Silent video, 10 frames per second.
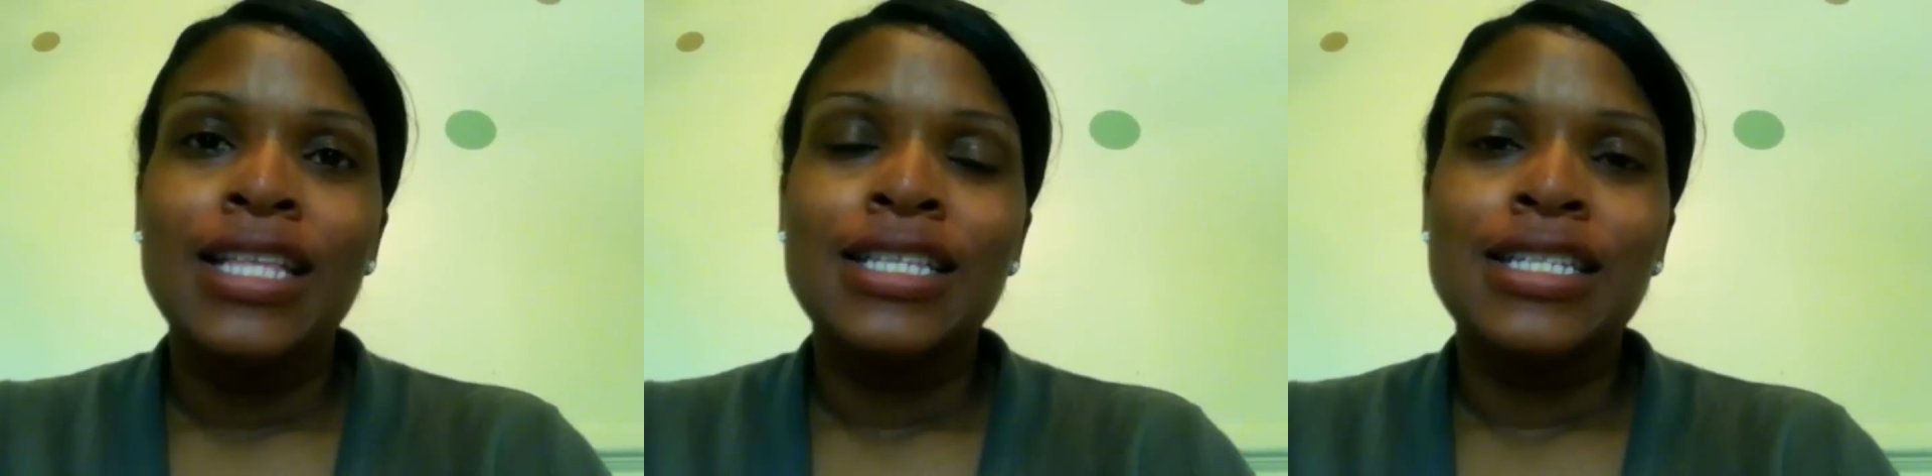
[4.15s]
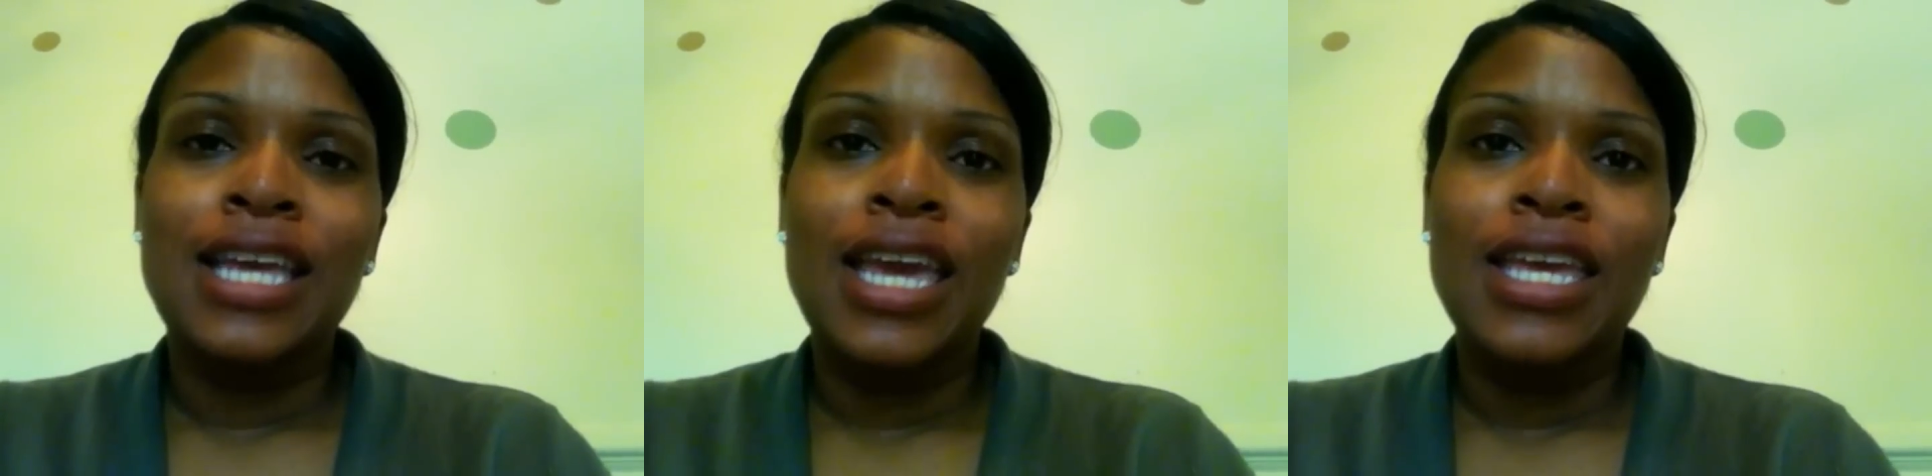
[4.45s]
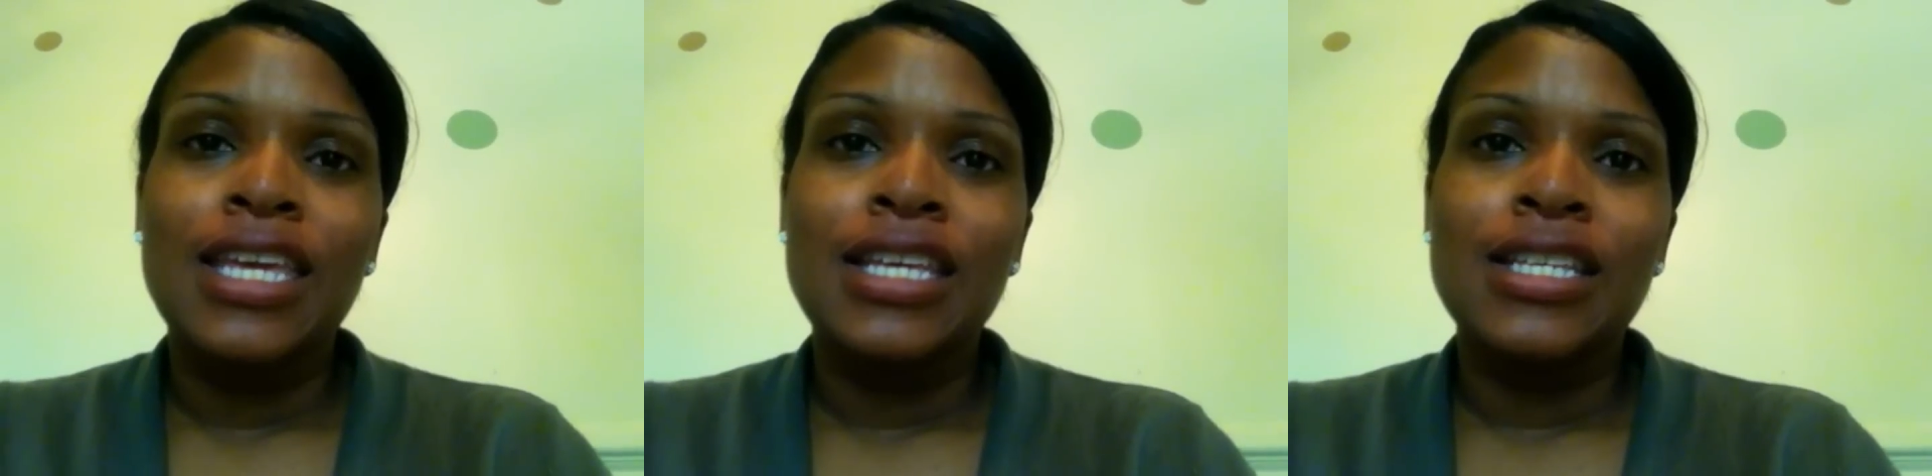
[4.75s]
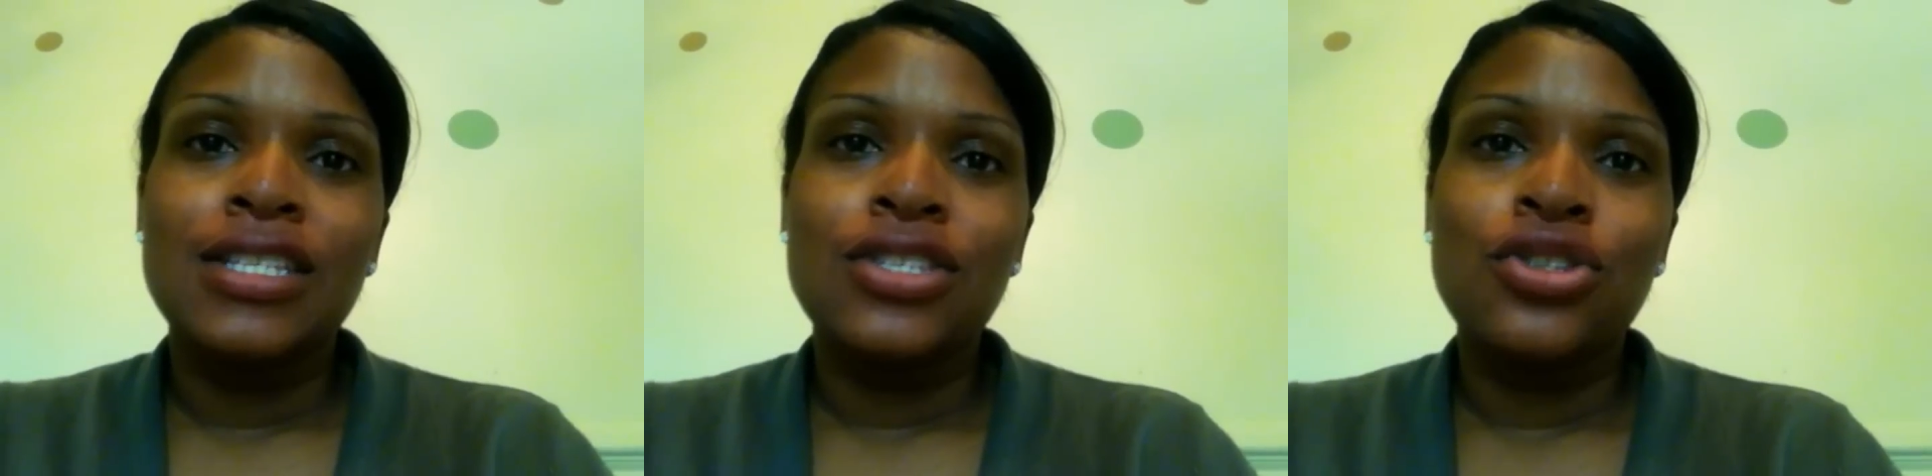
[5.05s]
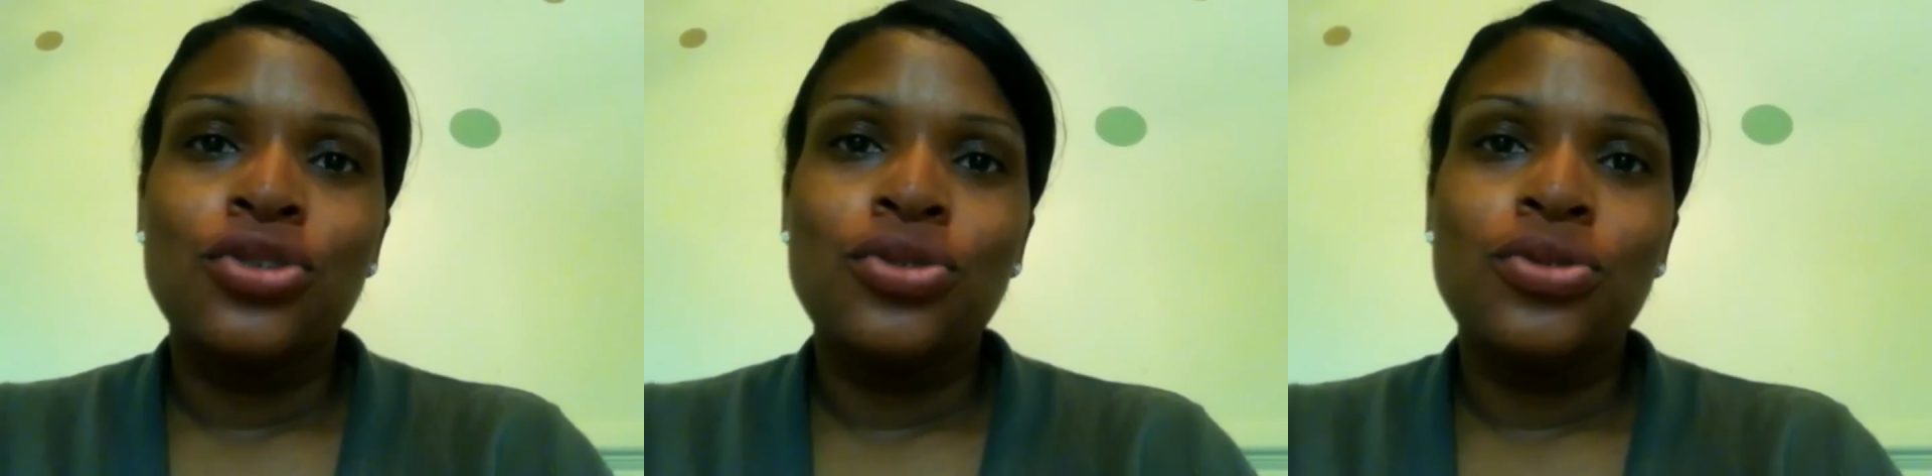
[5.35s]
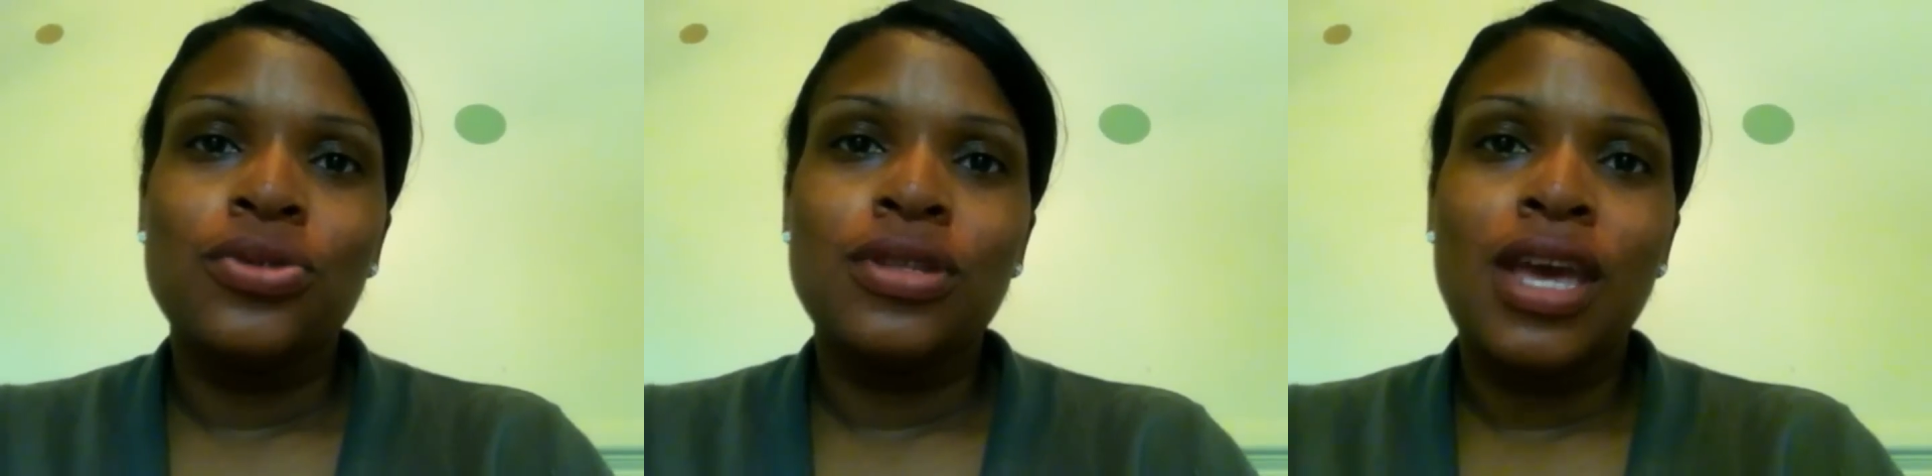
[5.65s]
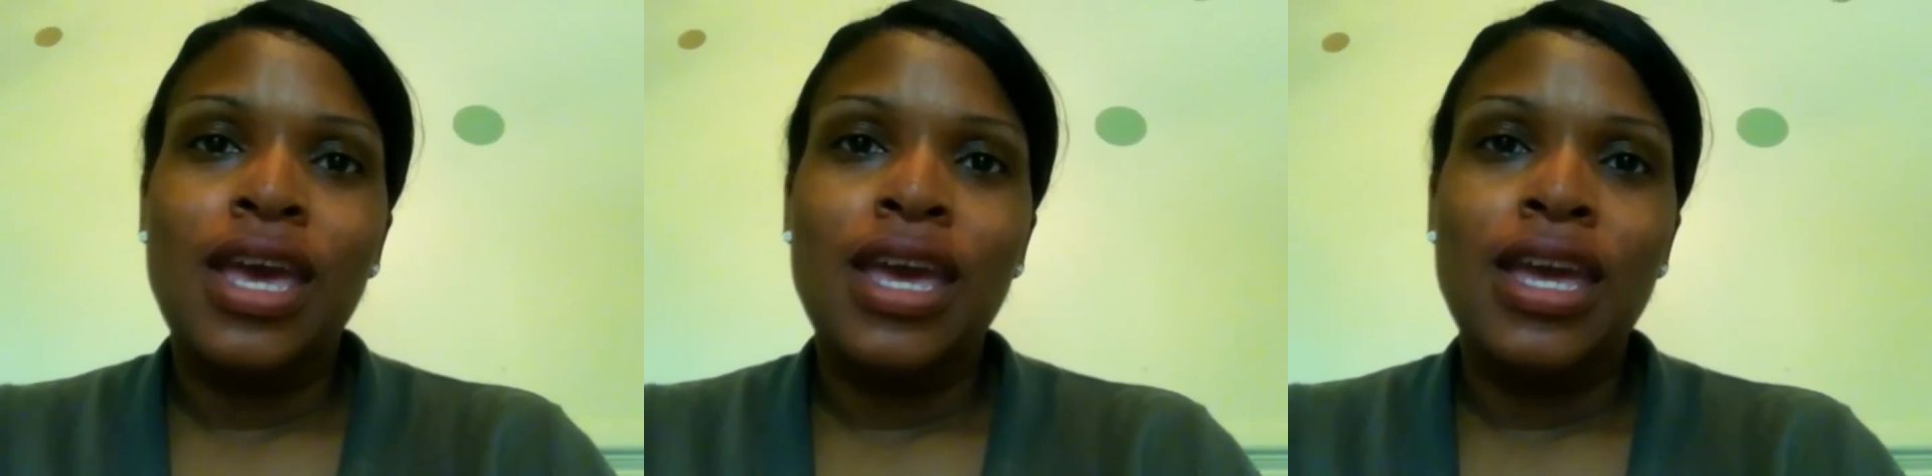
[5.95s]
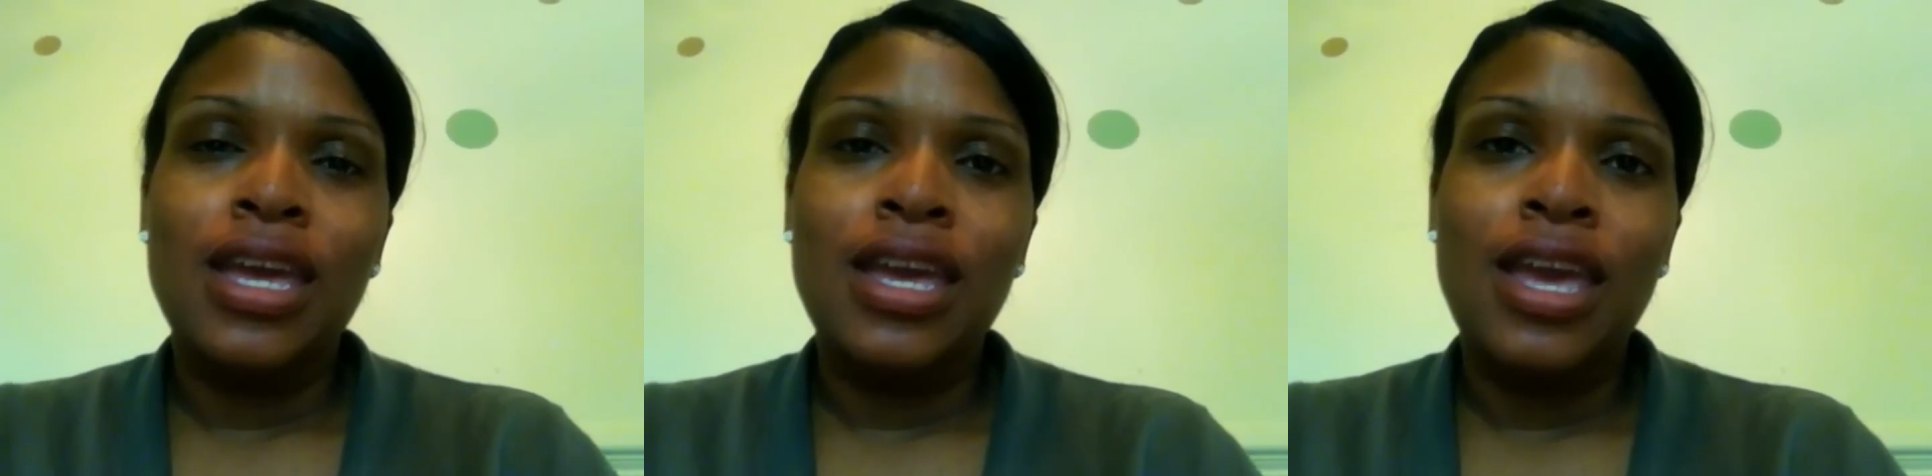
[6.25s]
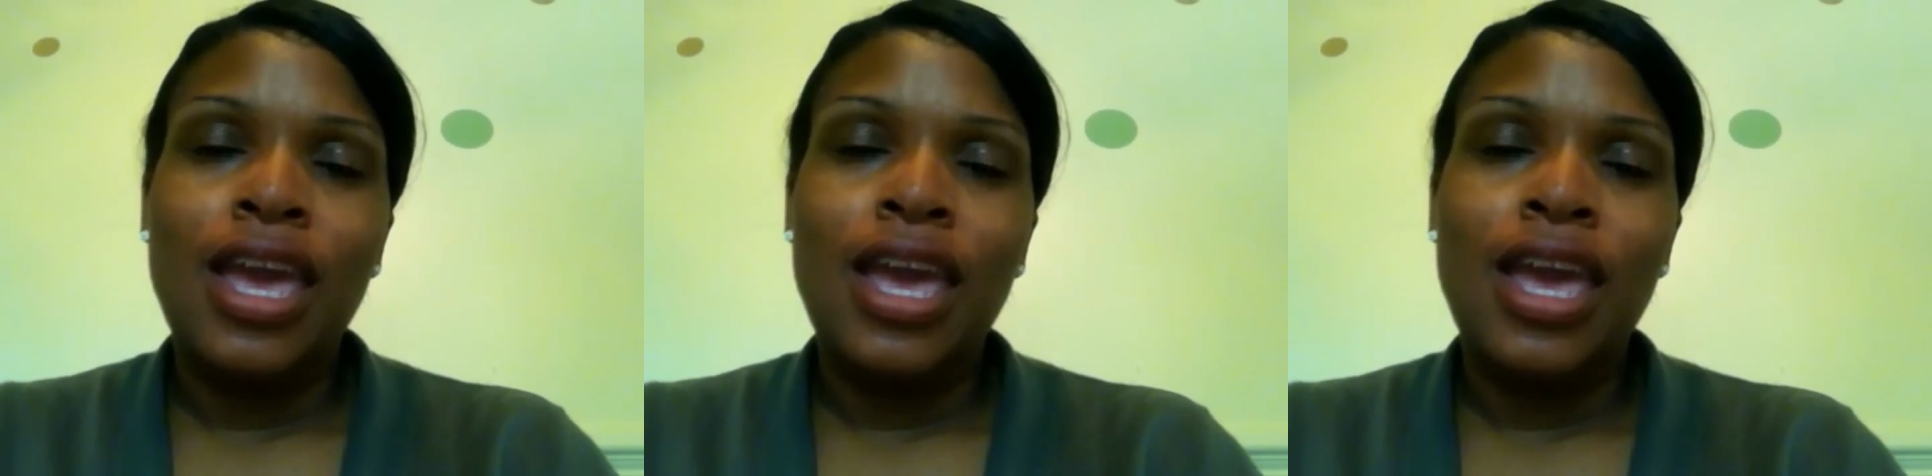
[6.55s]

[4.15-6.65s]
Today is Tuesday,